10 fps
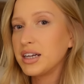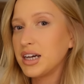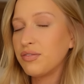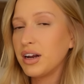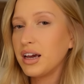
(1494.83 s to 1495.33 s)
I
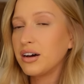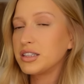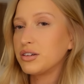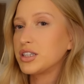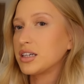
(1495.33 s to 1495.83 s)
definitely can't
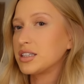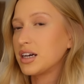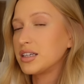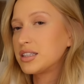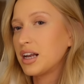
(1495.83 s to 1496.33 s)
do it
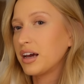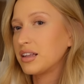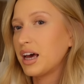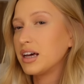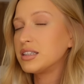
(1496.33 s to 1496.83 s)
justice like
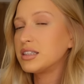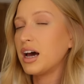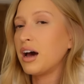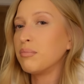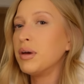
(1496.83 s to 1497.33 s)
this,
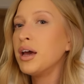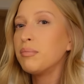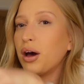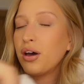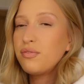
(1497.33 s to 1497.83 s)

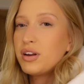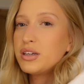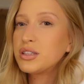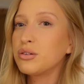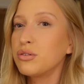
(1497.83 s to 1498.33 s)
but hopefully you
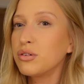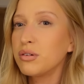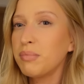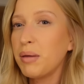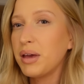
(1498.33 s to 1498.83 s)
saw
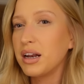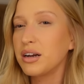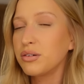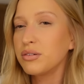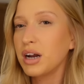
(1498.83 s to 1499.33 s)
maybe a
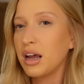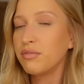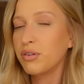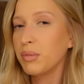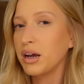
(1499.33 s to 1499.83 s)
little
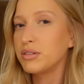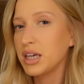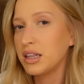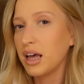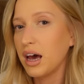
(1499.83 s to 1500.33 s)
clip from when I was
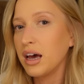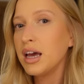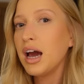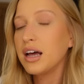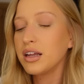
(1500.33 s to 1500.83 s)
in there.
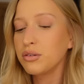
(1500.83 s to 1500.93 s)
And then